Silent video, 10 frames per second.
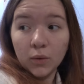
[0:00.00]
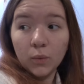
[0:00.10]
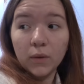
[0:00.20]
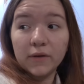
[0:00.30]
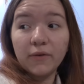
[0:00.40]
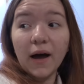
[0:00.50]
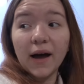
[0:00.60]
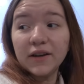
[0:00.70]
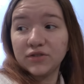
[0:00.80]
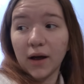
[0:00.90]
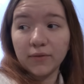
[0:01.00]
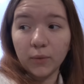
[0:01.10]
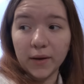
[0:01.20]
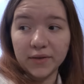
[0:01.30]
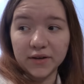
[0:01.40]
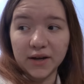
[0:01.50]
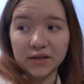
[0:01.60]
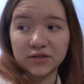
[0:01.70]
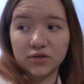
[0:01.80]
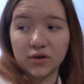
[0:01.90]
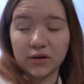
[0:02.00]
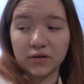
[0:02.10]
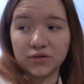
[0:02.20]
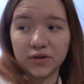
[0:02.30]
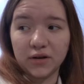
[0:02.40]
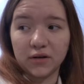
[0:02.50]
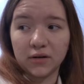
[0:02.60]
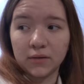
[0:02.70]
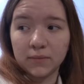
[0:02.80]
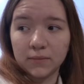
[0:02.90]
What if I drive away the next trick-or-treater?